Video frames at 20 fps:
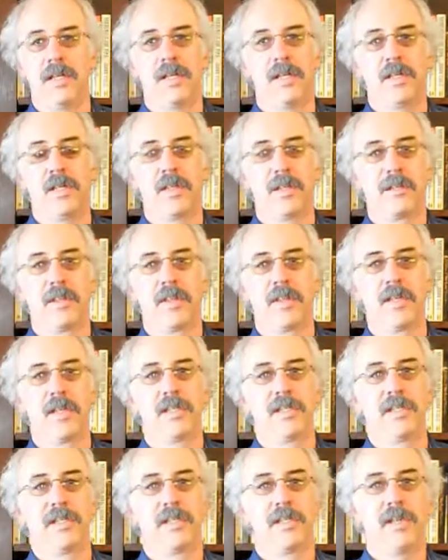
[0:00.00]
something
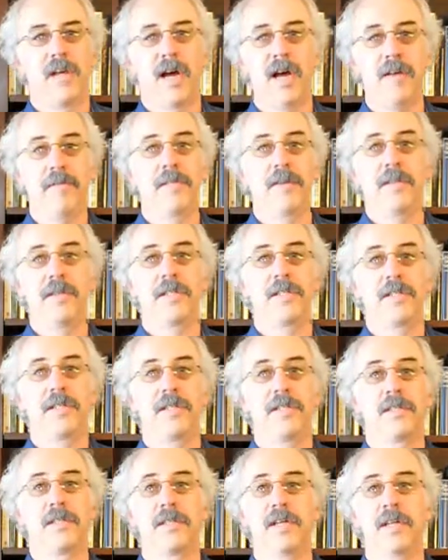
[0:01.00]
that's
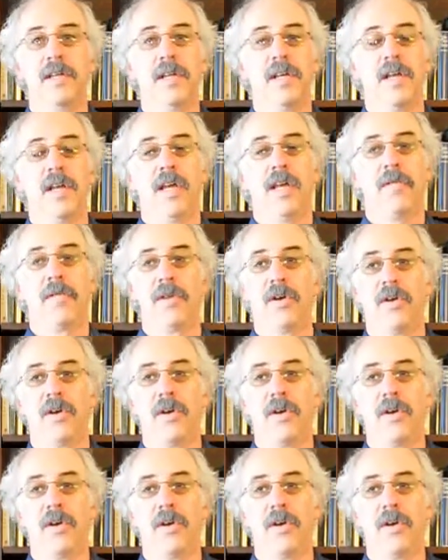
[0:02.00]
obvious. If you don't